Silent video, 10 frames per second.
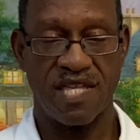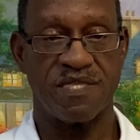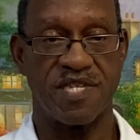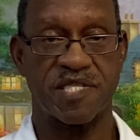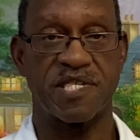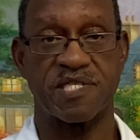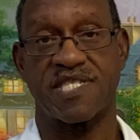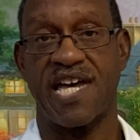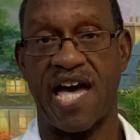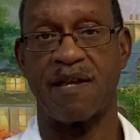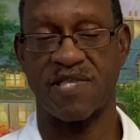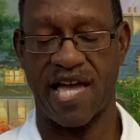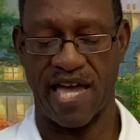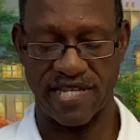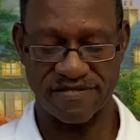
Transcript: This is the timeline.